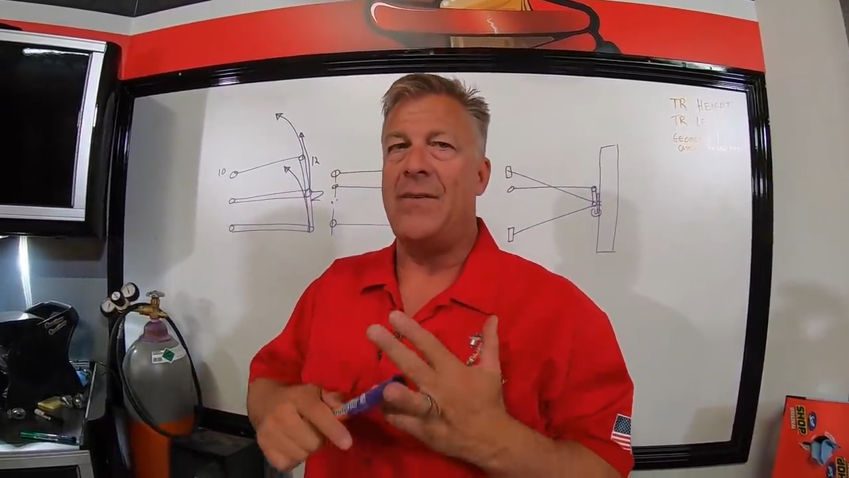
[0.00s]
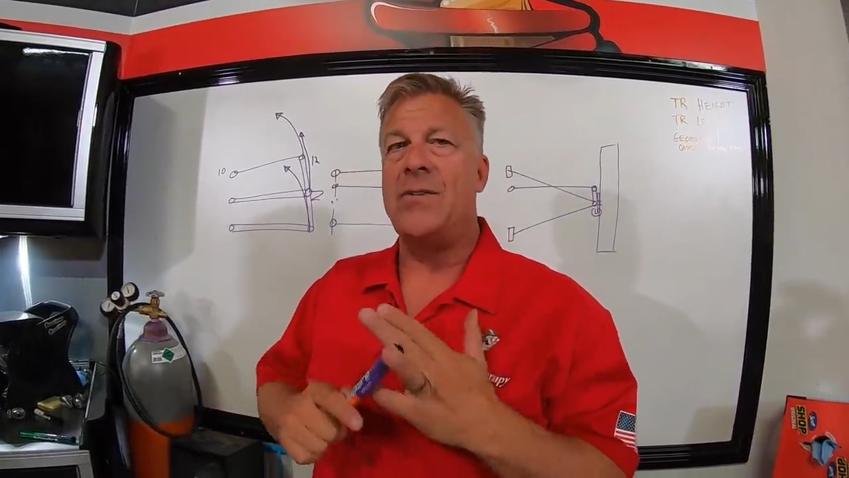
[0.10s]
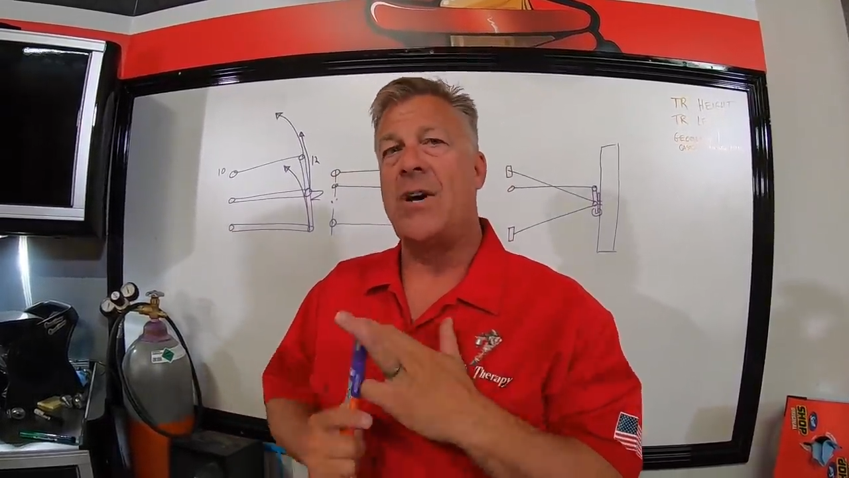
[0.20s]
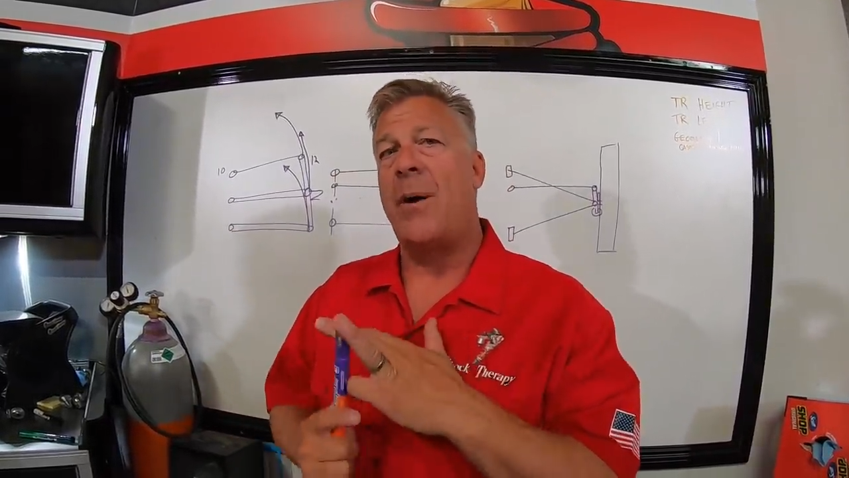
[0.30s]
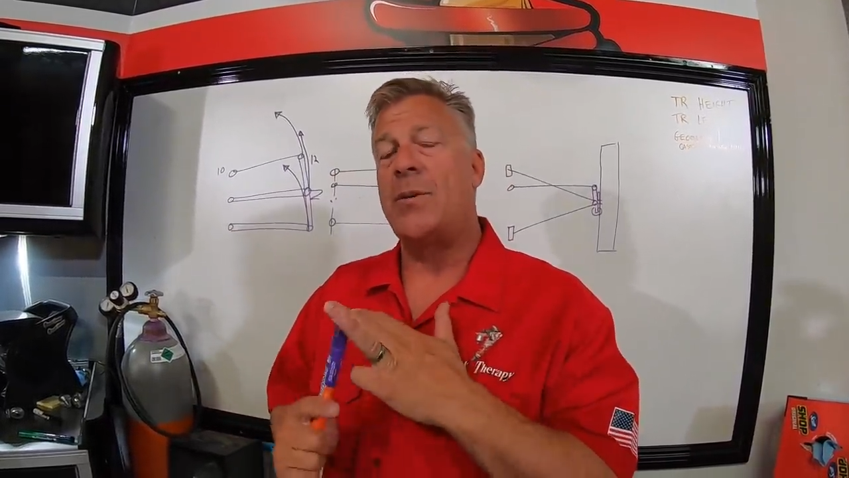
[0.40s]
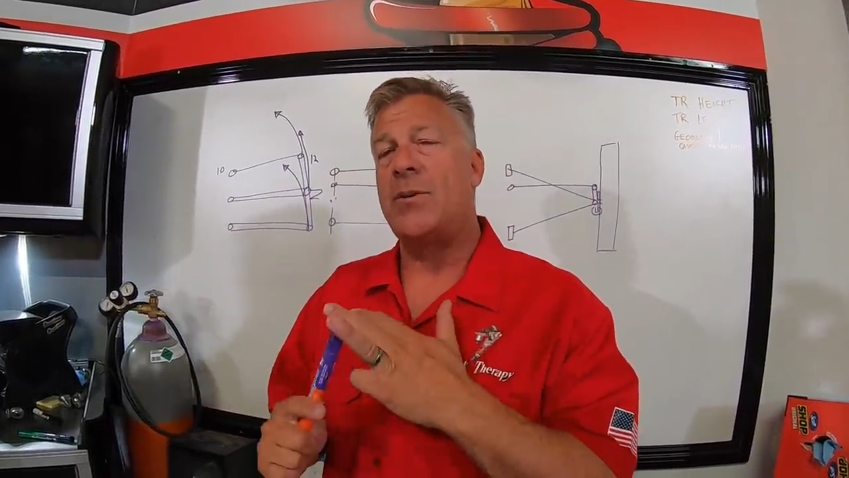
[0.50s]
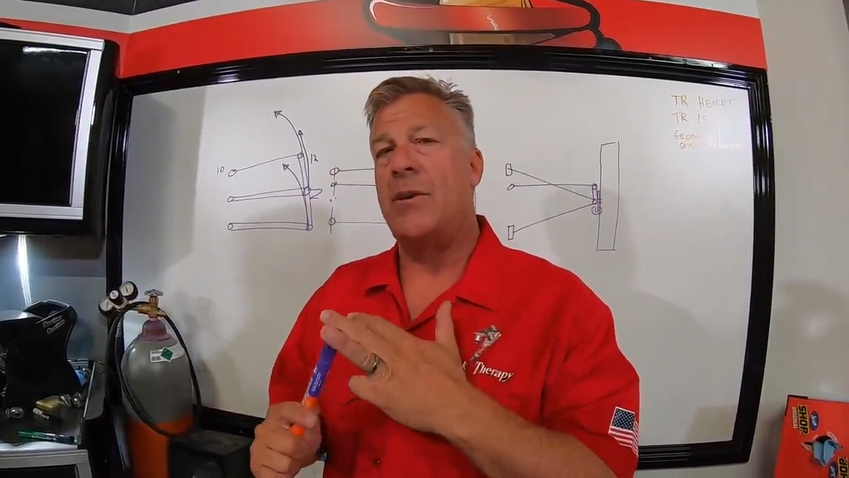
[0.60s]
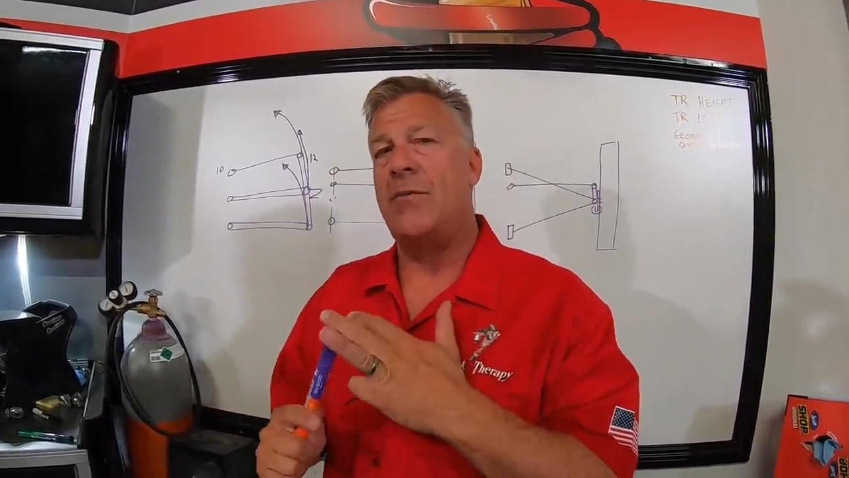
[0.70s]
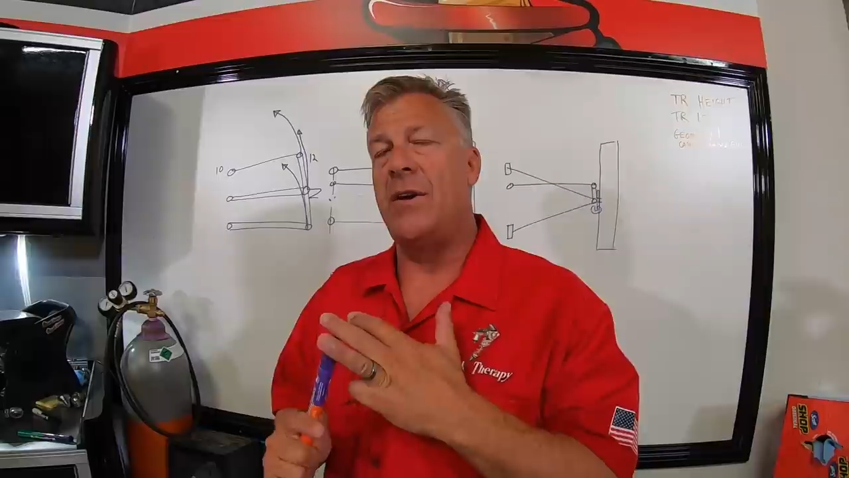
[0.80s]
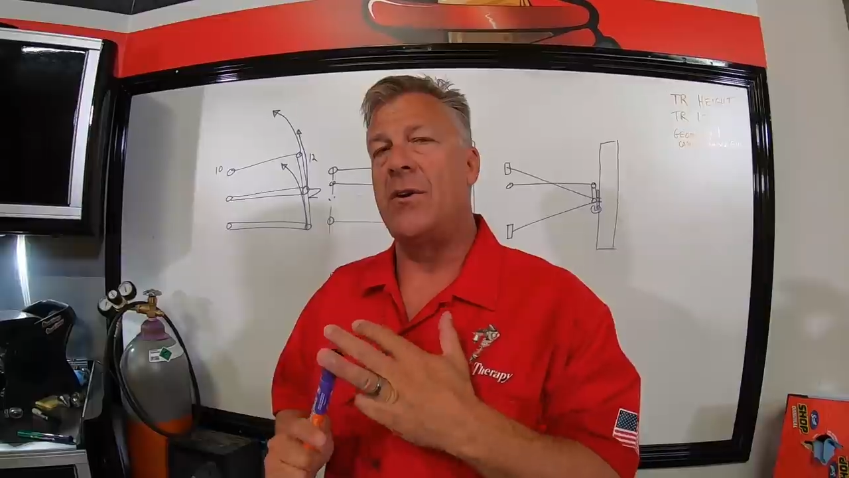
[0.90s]
and the geometry
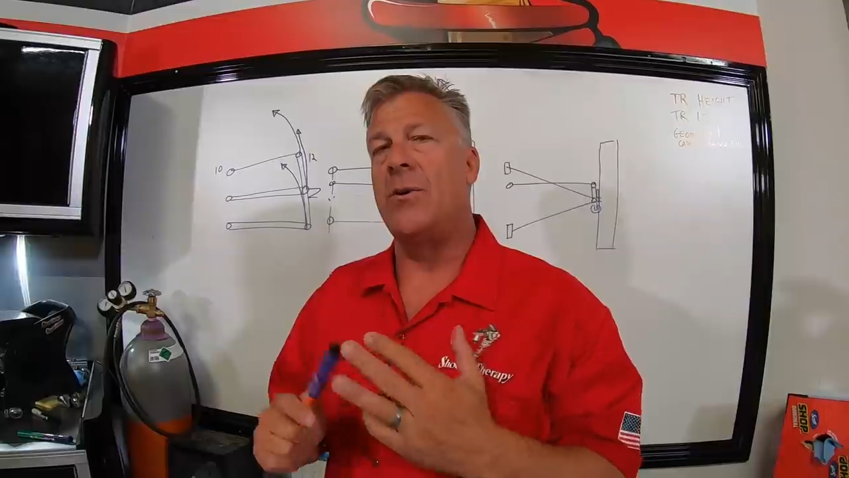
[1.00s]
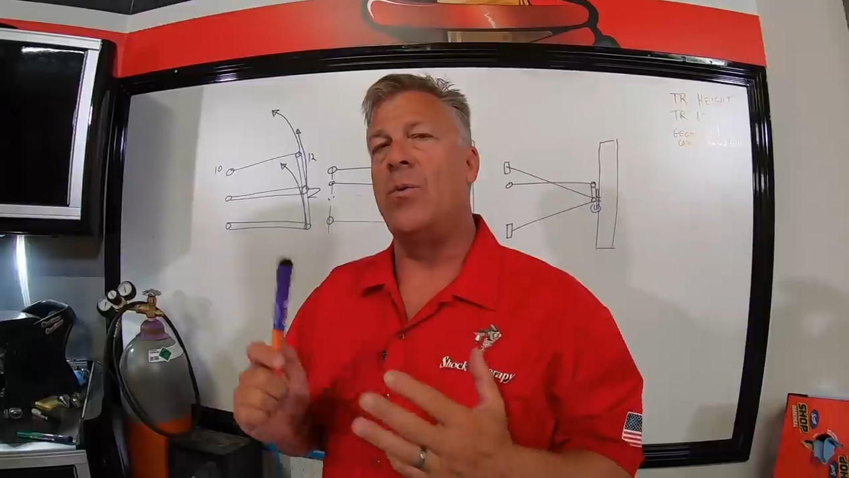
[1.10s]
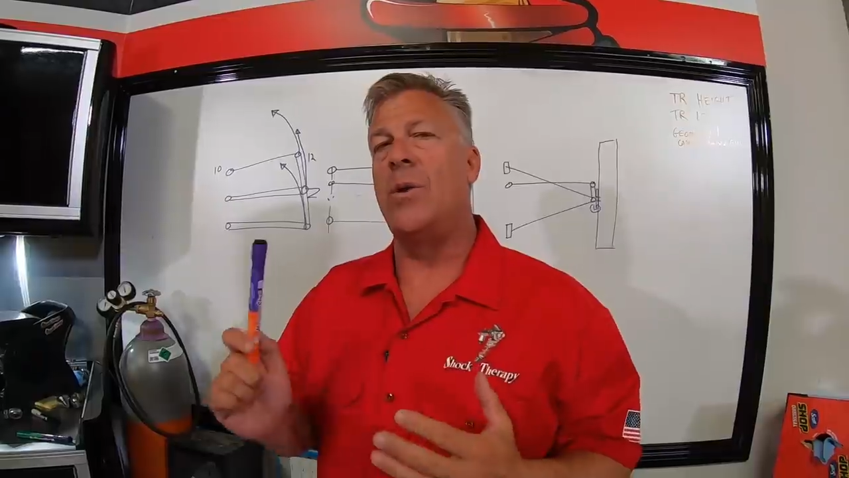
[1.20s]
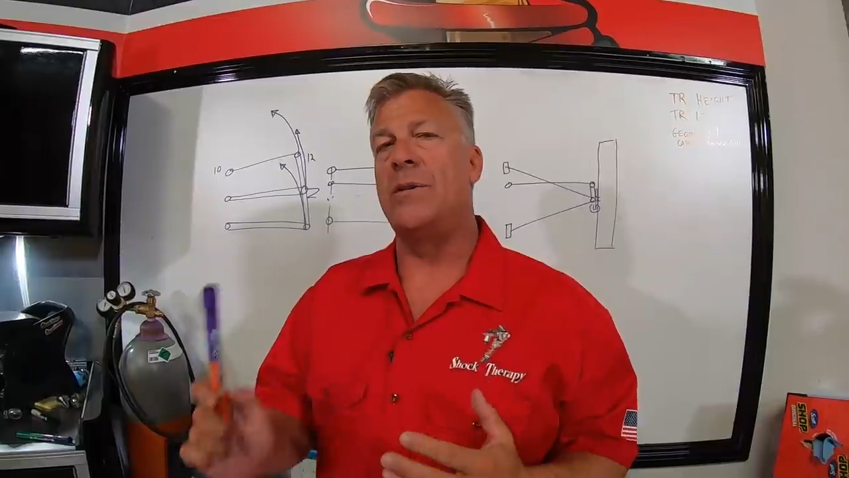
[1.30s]
of the vehicle will